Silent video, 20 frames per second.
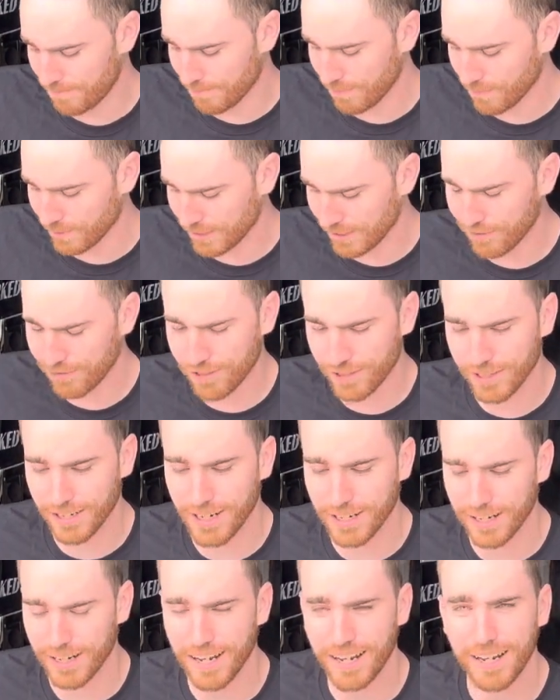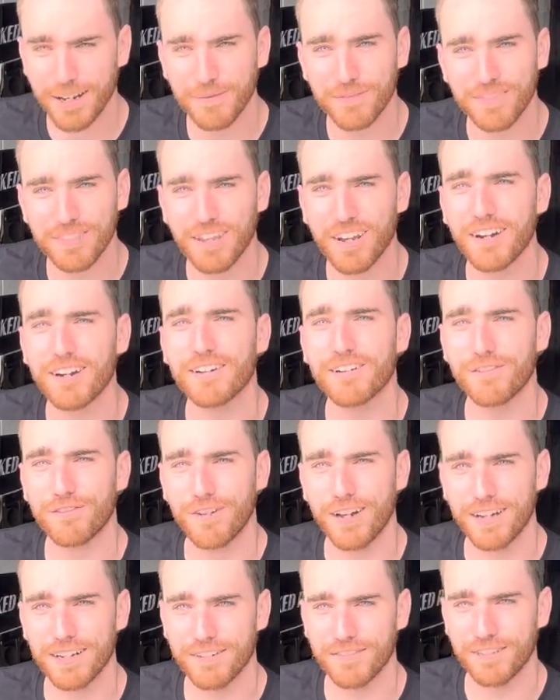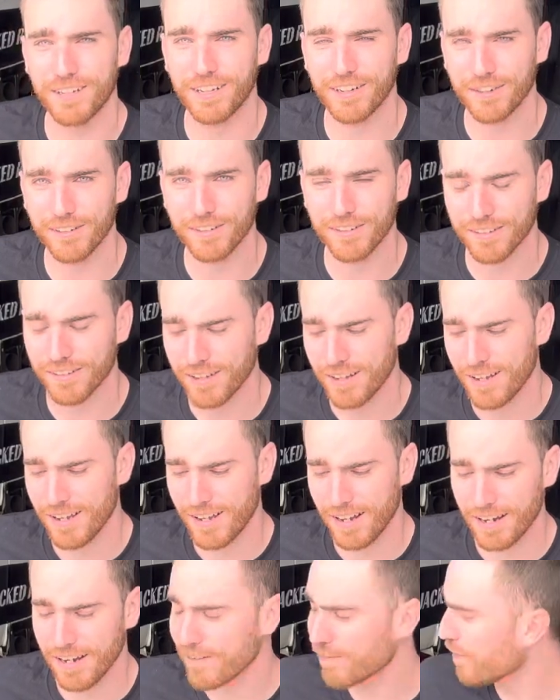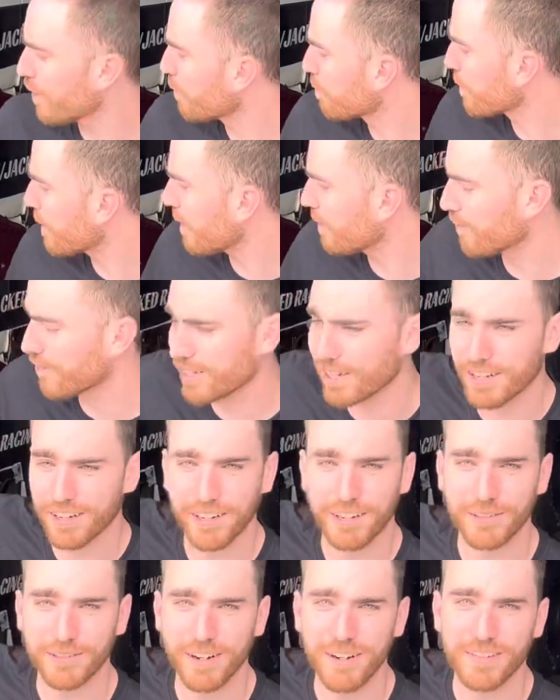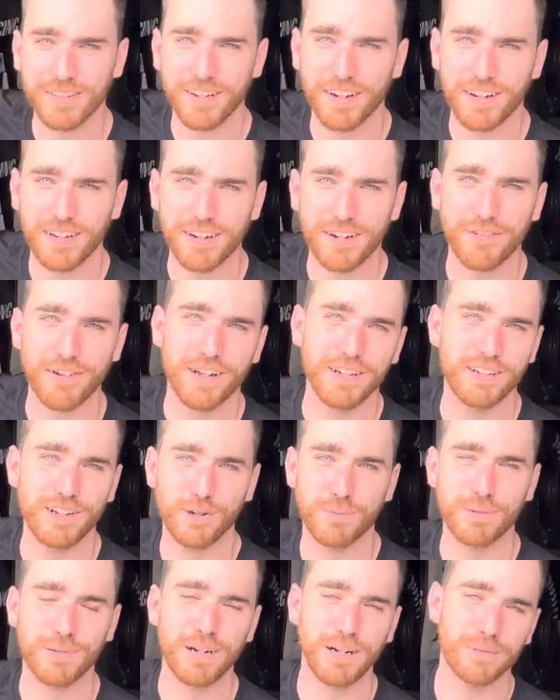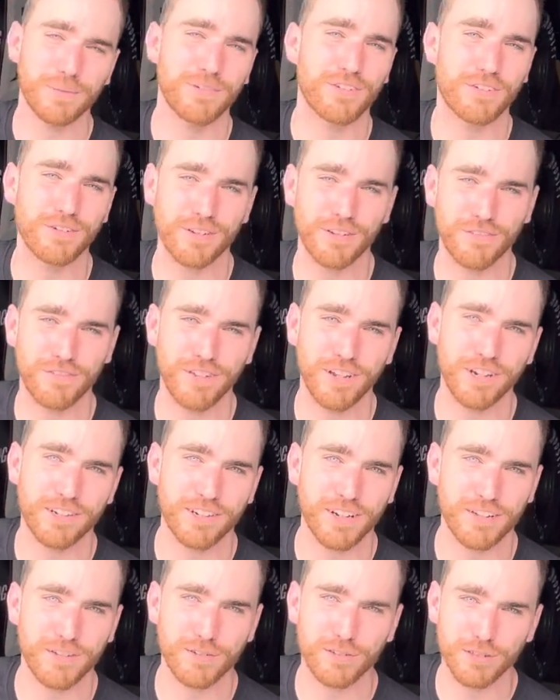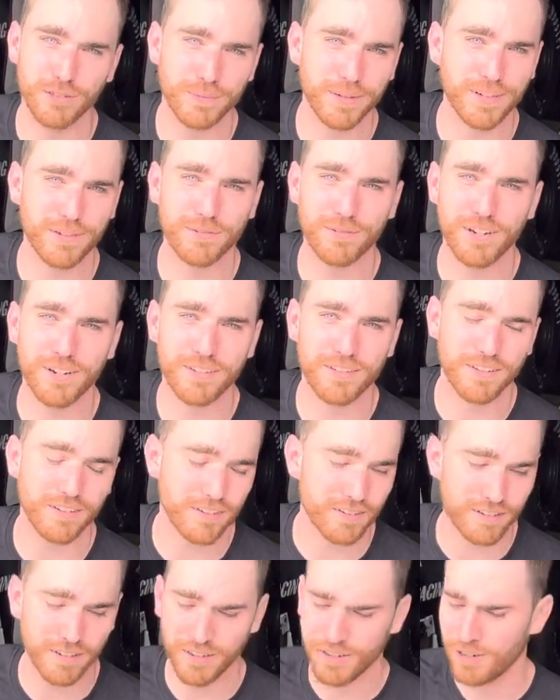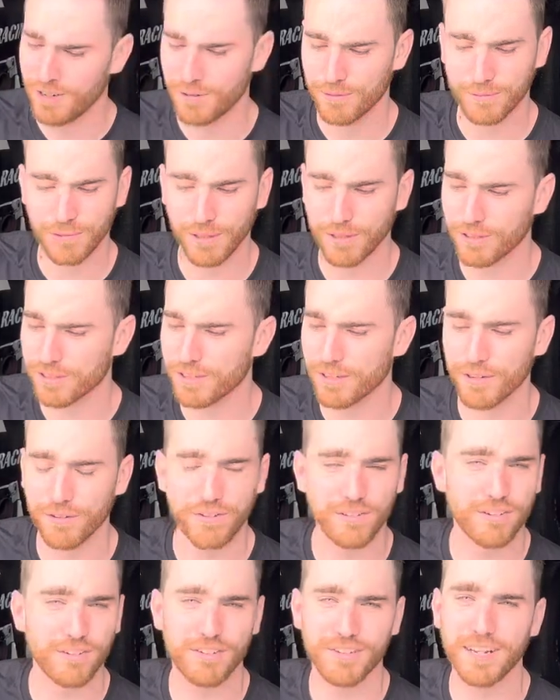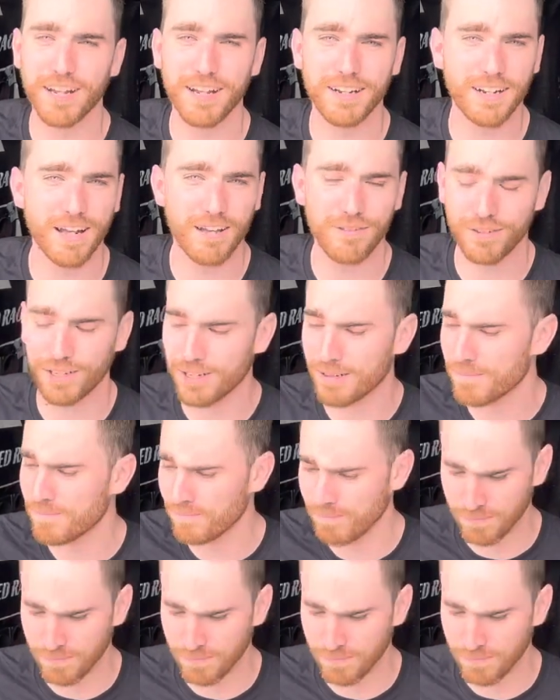Believe it or not, I am terrified of needles. I have no problem getting in a race car. I've had no problems doing figure-8 school bus races, roller coaster, skydiving.